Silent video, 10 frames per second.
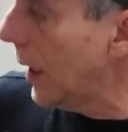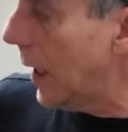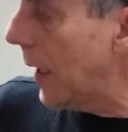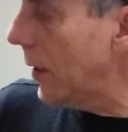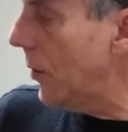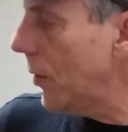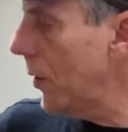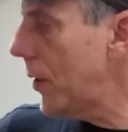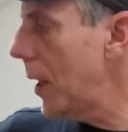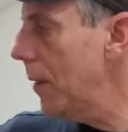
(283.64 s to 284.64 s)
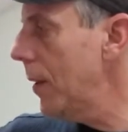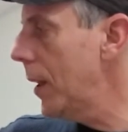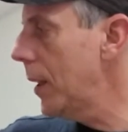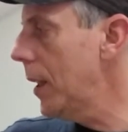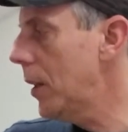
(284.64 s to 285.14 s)
I usually set everything,
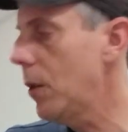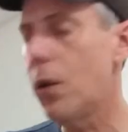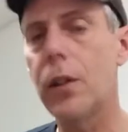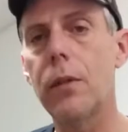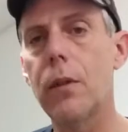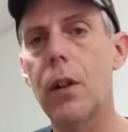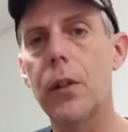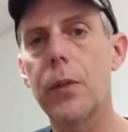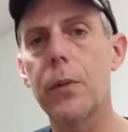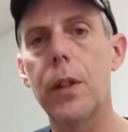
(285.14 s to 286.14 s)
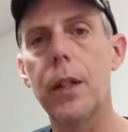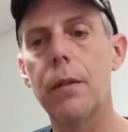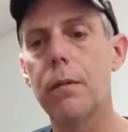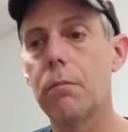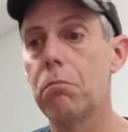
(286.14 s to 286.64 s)
the EQ on 3.
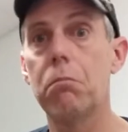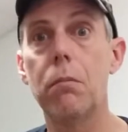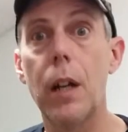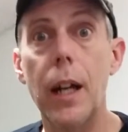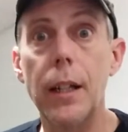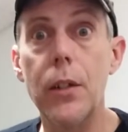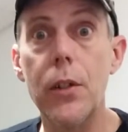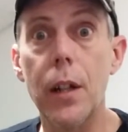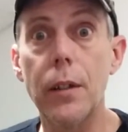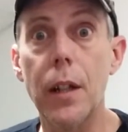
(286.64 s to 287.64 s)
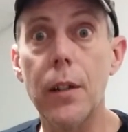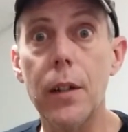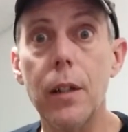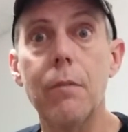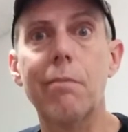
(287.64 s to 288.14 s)
Angus Young does
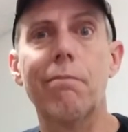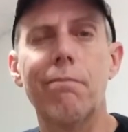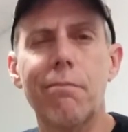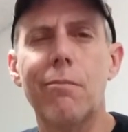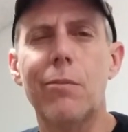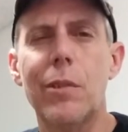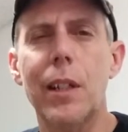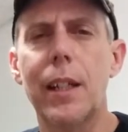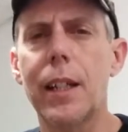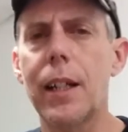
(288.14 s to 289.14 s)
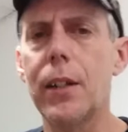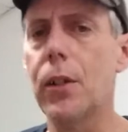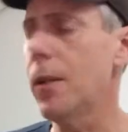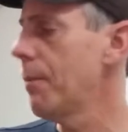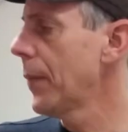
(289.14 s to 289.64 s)
it. Why can't I do
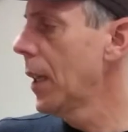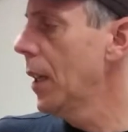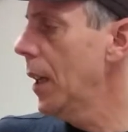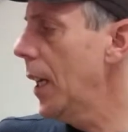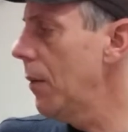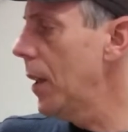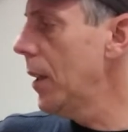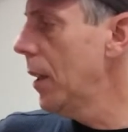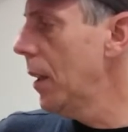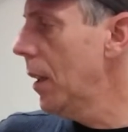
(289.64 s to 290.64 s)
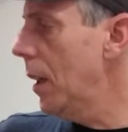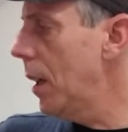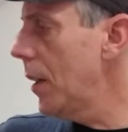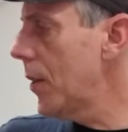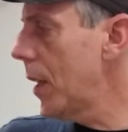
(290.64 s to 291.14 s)
it? Anyway.
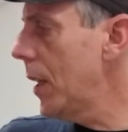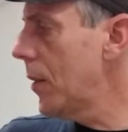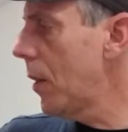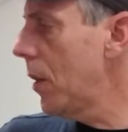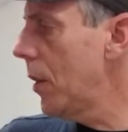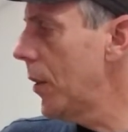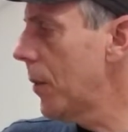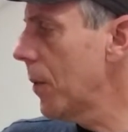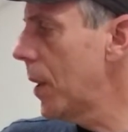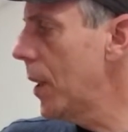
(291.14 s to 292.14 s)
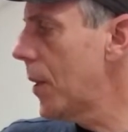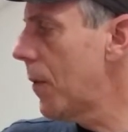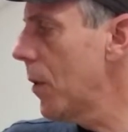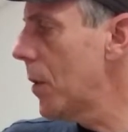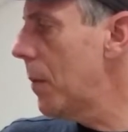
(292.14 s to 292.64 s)
Settings all on 3 as
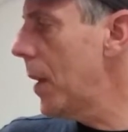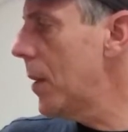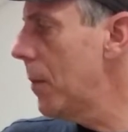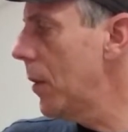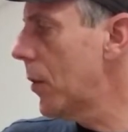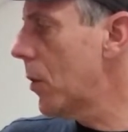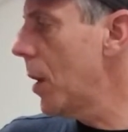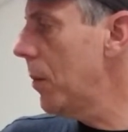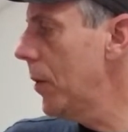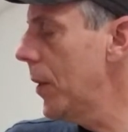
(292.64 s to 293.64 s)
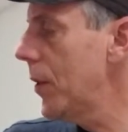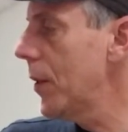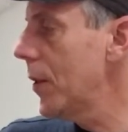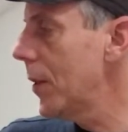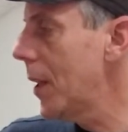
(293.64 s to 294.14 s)
far as bass, middle, treble. This
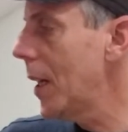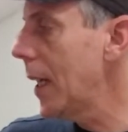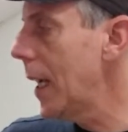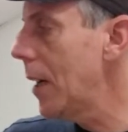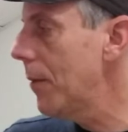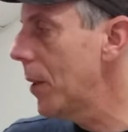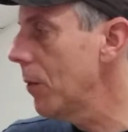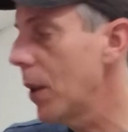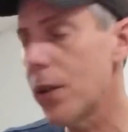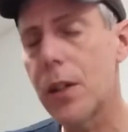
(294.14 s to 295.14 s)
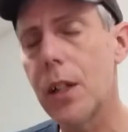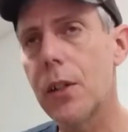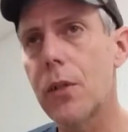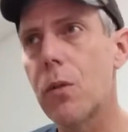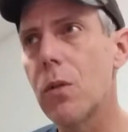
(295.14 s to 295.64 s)
does not have a
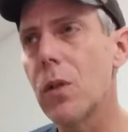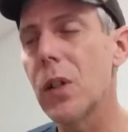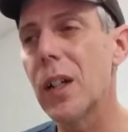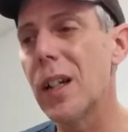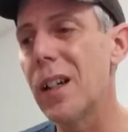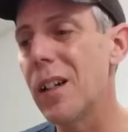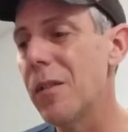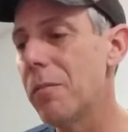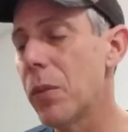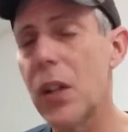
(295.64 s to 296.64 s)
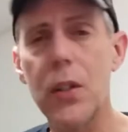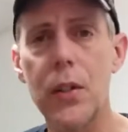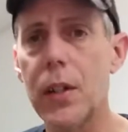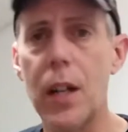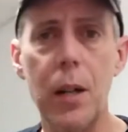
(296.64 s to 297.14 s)
resonance or presence
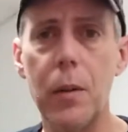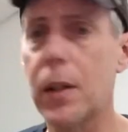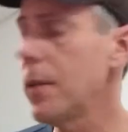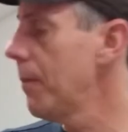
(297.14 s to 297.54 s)
knob on it.